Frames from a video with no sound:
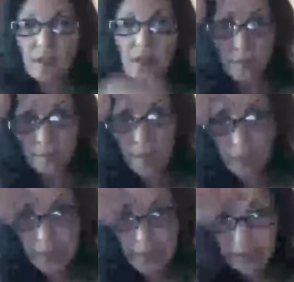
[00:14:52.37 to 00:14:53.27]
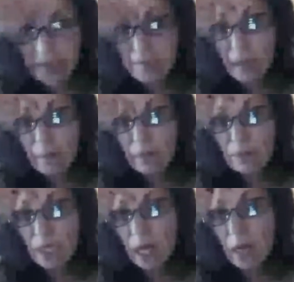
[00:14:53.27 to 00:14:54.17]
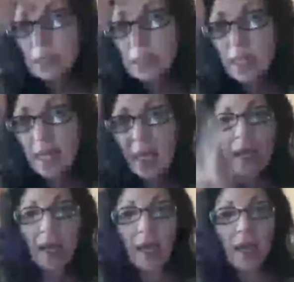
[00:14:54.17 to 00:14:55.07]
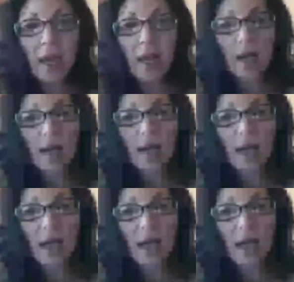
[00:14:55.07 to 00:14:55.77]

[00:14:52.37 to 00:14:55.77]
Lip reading: you know, the company that does my Botox. Oh,